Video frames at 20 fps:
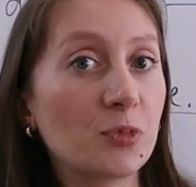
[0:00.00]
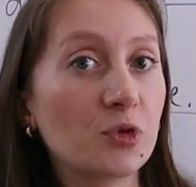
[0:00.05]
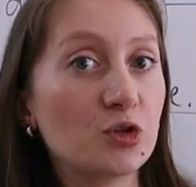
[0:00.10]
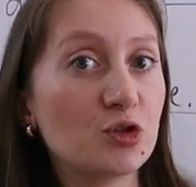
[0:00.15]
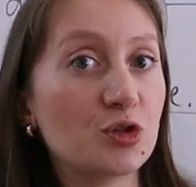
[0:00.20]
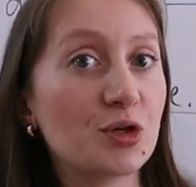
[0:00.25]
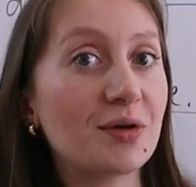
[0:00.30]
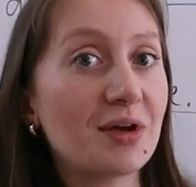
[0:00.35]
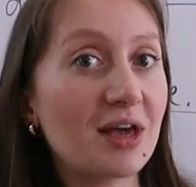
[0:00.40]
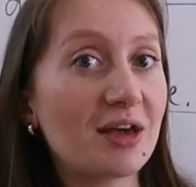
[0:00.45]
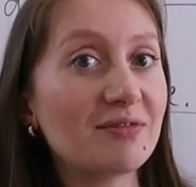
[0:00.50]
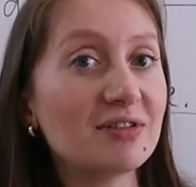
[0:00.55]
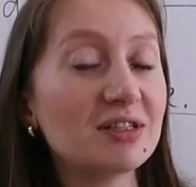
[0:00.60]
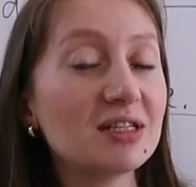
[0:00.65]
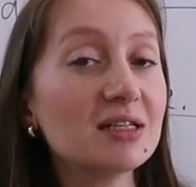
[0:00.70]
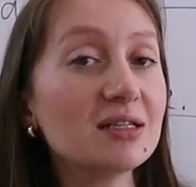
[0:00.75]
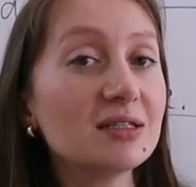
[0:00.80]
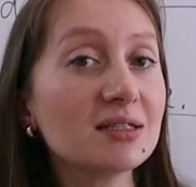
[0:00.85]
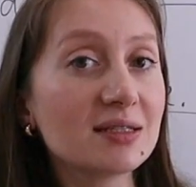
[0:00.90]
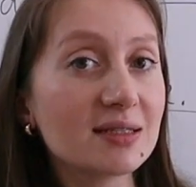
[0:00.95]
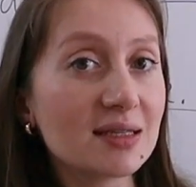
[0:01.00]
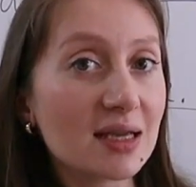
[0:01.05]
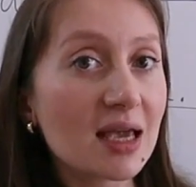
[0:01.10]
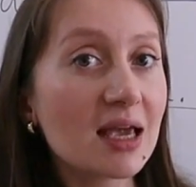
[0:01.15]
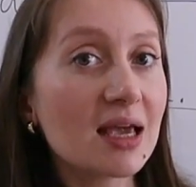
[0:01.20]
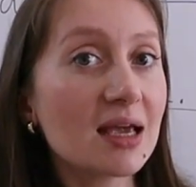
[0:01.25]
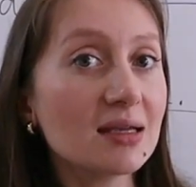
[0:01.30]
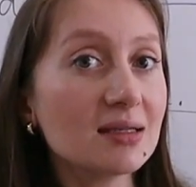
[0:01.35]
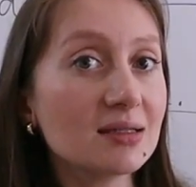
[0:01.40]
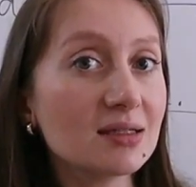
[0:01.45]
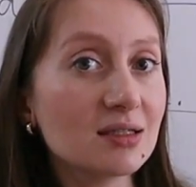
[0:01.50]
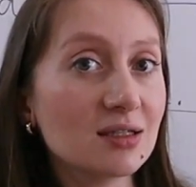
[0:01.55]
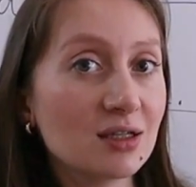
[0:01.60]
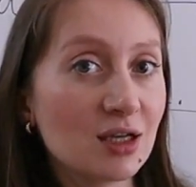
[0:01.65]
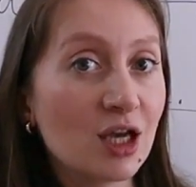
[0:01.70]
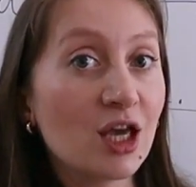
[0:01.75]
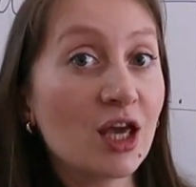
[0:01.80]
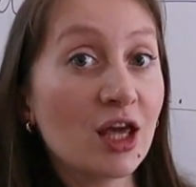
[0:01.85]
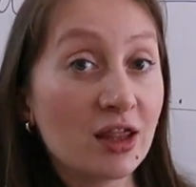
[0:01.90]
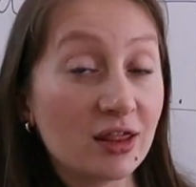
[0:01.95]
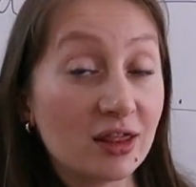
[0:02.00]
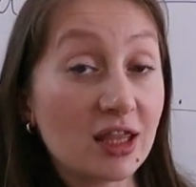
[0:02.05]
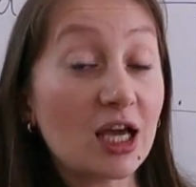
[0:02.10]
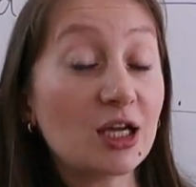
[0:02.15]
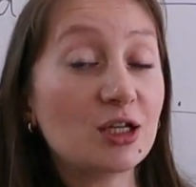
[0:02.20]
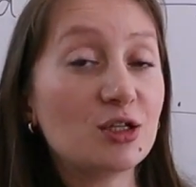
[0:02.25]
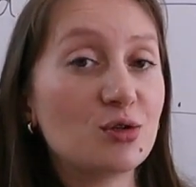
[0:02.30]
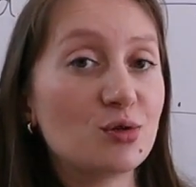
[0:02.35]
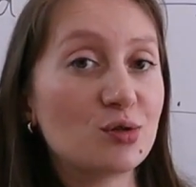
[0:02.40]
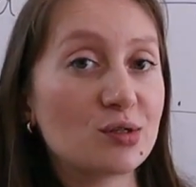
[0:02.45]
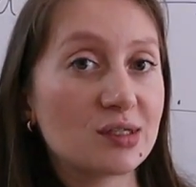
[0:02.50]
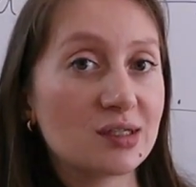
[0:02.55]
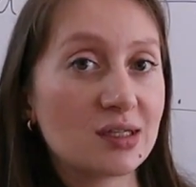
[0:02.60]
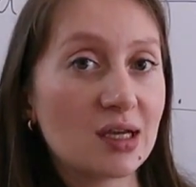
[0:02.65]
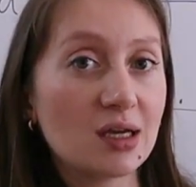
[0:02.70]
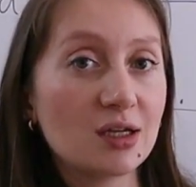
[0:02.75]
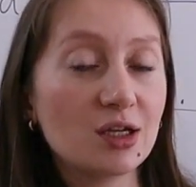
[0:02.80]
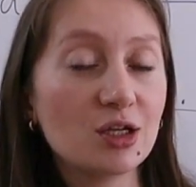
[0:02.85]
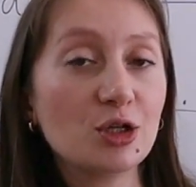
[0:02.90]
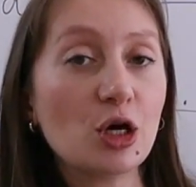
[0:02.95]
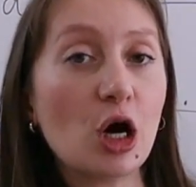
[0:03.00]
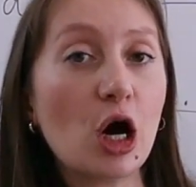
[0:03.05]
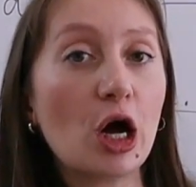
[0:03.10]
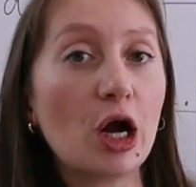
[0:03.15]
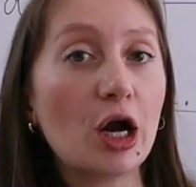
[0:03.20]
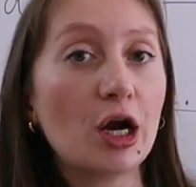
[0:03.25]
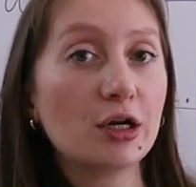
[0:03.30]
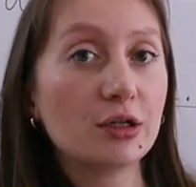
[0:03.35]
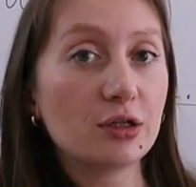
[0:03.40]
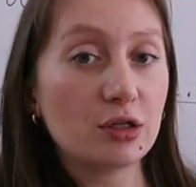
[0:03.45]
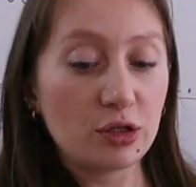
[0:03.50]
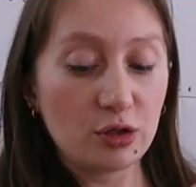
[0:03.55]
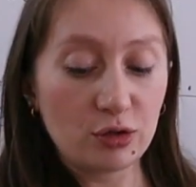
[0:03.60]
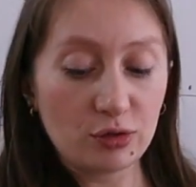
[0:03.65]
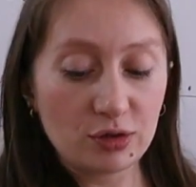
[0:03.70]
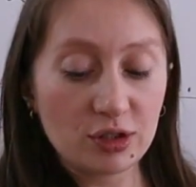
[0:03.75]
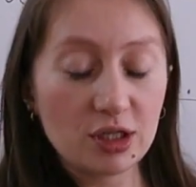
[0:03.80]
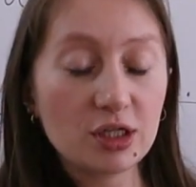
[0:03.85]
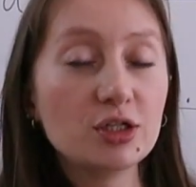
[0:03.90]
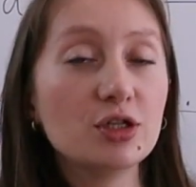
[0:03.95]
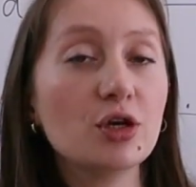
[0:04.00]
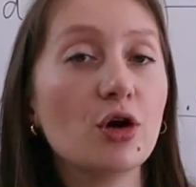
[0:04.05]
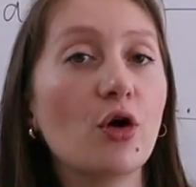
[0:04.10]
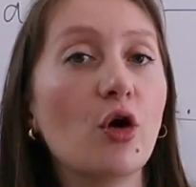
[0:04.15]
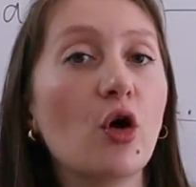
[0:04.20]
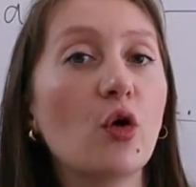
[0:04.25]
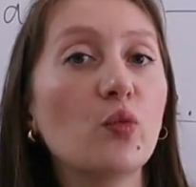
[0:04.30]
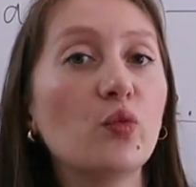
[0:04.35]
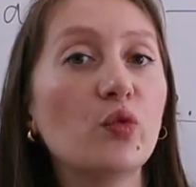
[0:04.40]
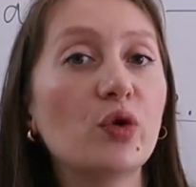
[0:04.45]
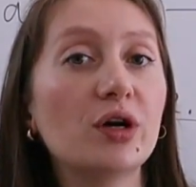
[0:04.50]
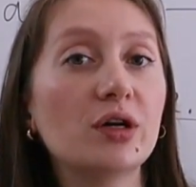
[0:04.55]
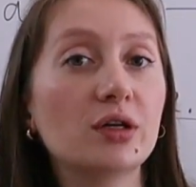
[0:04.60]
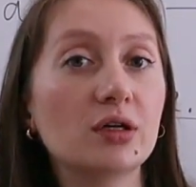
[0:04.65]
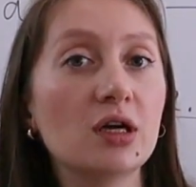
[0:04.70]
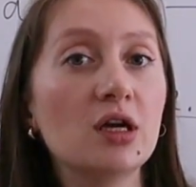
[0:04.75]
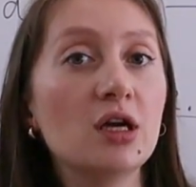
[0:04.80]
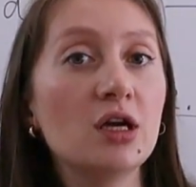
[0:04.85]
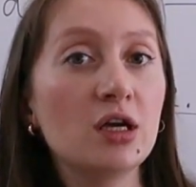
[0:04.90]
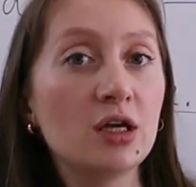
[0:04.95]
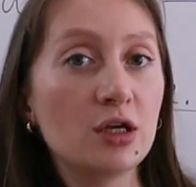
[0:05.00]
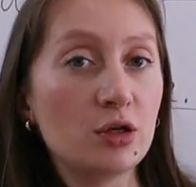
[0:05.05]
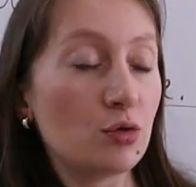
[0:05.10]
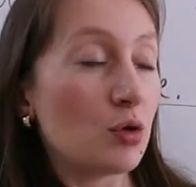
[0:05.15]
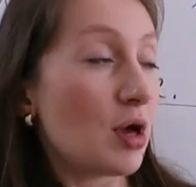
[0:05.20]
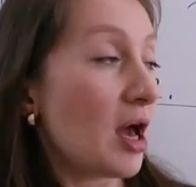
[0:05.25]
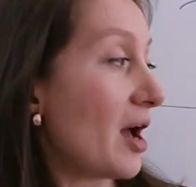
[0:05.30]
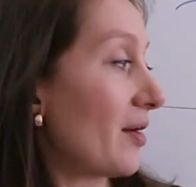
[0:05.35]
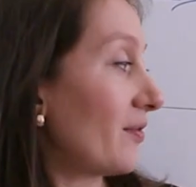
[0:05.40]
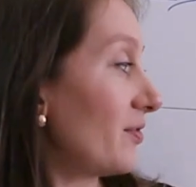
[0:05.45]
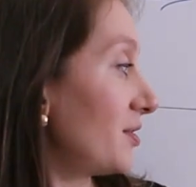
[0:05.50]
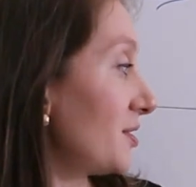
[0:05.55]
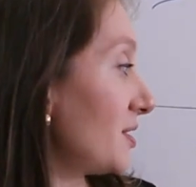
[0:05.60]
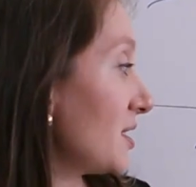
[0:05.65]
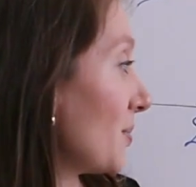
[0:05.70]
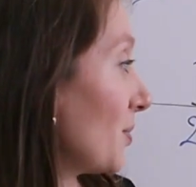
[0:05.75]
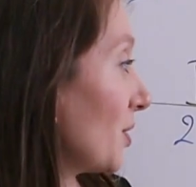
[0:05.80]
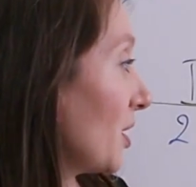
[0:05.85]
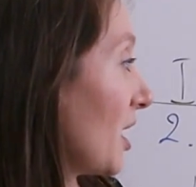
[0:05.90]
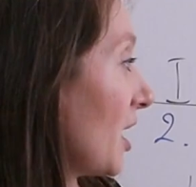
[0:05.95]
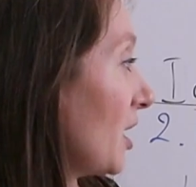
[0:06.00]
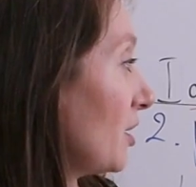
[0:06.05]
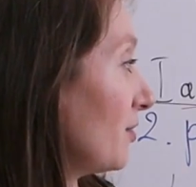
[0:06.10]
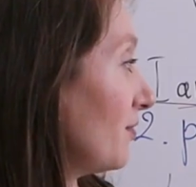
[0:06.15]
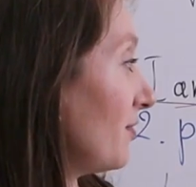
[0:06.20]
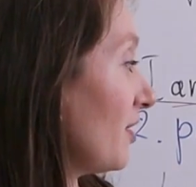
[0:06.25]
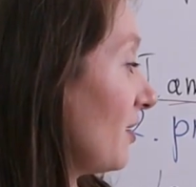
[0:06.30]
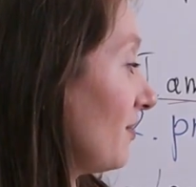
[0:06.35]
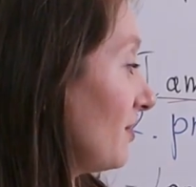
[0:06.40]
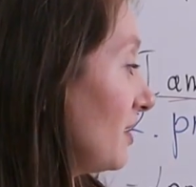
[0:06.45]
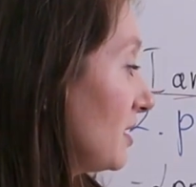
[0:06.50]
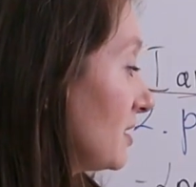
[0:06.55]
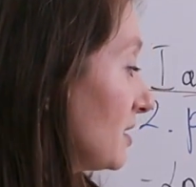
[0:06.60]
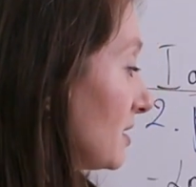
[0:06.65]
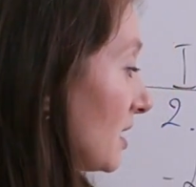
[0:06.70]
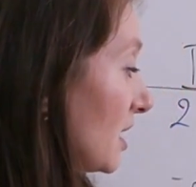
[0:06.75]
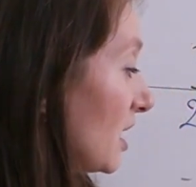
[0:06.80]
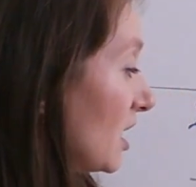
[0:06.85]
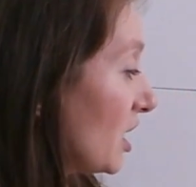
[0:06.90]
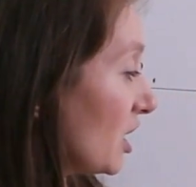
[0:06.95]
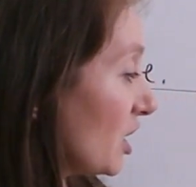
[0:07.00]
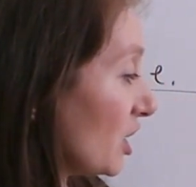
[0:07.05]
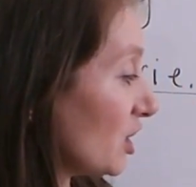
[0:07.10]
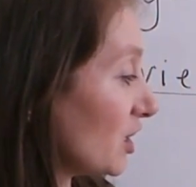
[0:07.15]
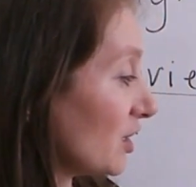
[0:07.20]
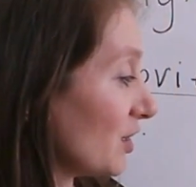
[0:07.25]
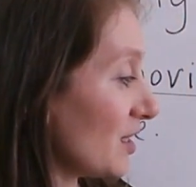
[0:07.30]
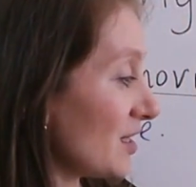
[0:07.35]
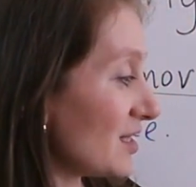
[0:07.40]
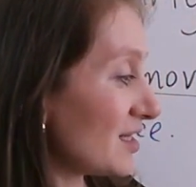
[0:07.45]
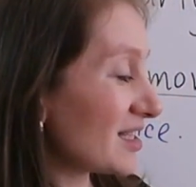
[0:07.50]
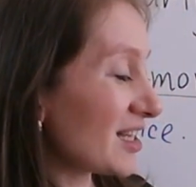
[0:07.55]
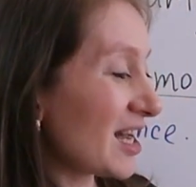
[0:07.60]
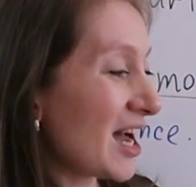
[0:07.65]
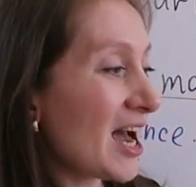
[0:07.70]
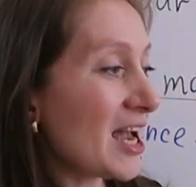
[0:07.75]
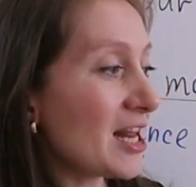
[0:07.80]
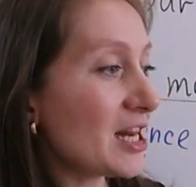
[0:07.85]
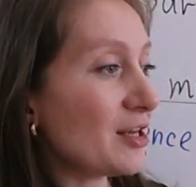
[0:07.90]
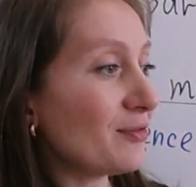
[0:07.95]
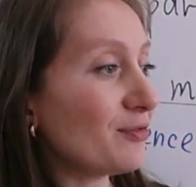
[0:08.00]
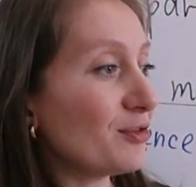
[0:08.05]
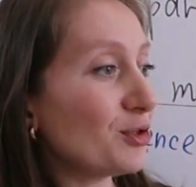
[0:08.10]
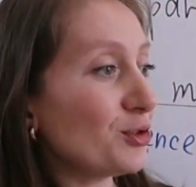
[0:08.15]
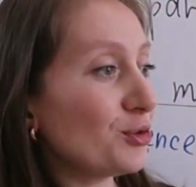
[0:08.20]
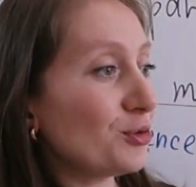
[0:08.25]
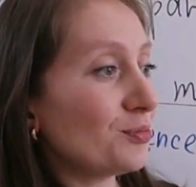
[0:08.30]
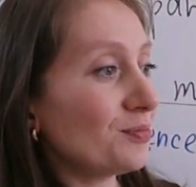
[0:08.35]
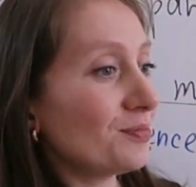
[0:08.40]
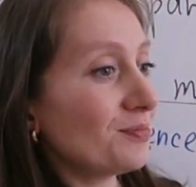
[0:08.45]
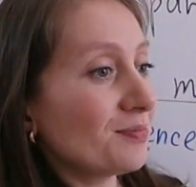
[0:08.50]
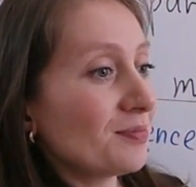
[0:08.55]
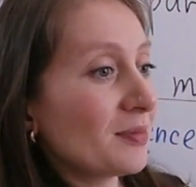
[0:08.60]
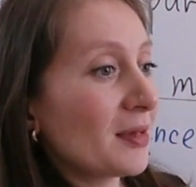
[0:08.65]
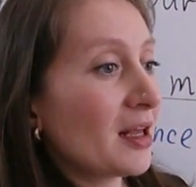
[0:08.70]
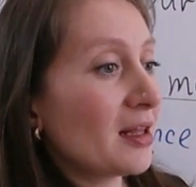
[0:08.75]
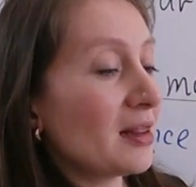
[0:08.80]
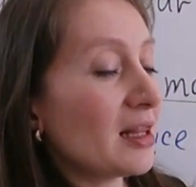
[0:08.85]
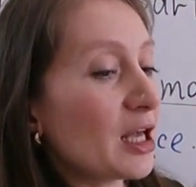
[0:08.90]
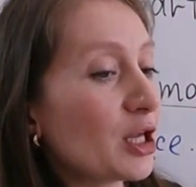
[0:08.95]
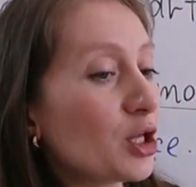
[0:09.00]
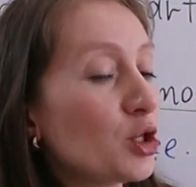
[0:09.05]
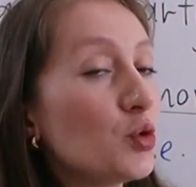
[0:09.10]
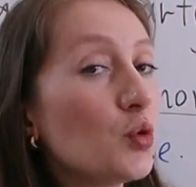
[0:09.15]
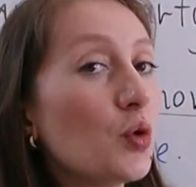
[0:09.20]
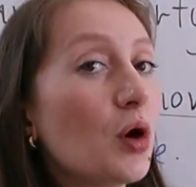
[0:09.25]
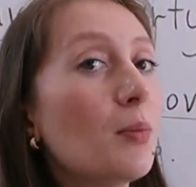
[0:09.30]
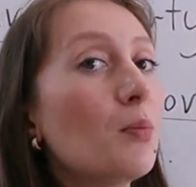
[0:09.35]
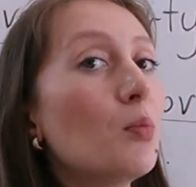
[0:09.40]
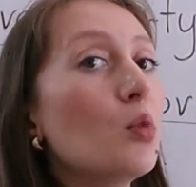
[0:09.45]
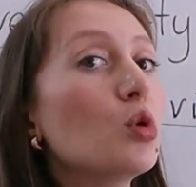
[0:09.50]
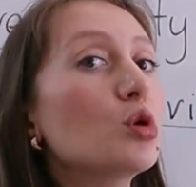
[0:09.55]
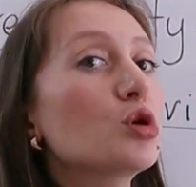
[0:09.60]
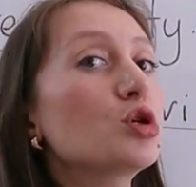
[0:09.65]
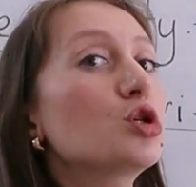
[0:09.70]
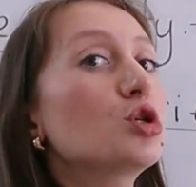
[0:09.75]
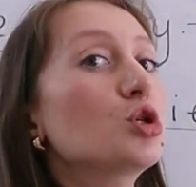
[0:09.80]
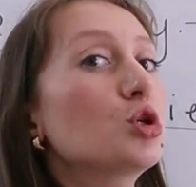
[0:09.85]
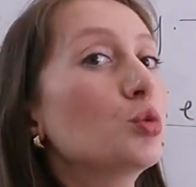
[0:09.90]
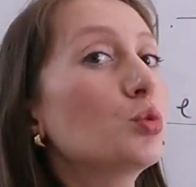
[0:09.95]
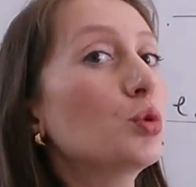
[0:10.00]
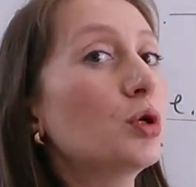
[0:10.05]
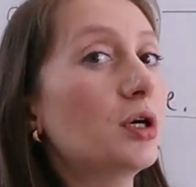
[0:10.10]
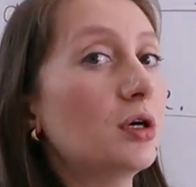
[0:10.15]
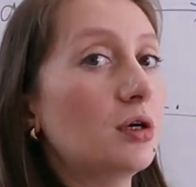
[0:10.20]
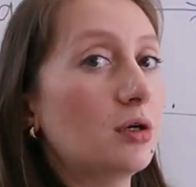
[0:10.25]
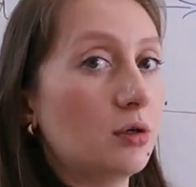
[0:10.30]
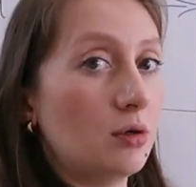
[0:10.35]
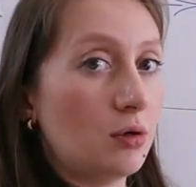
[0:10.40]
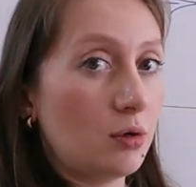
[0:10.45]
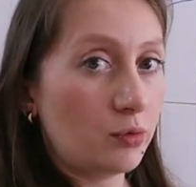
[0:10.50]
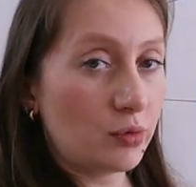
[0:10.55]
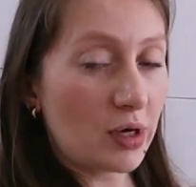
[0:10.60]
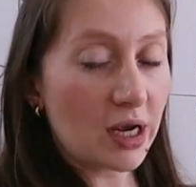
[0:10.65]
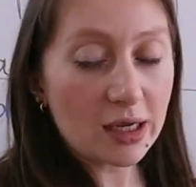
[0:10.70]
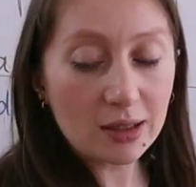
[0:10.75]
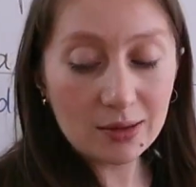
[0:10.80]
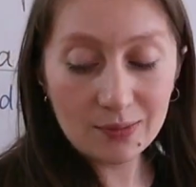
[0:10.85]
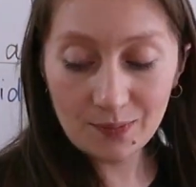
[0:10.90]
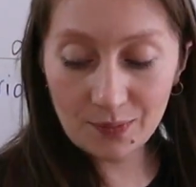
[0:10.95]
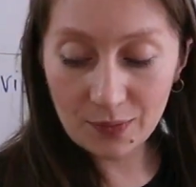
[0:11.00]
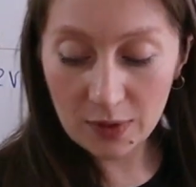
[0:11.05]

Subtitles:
So evidence is that you studied hard, you did your homework, you have some kind of evidence. Here, it's kind of like you are more sure, all right?